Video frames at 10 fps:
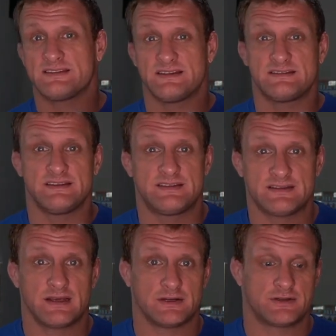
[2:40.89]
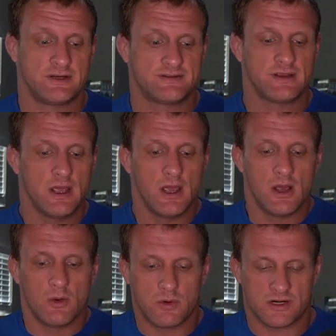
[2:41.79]
6600s
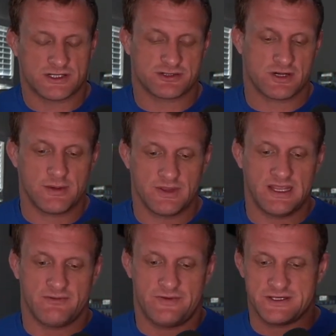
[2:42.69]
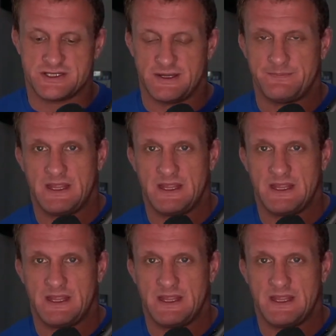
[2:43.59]
were extremely efficient.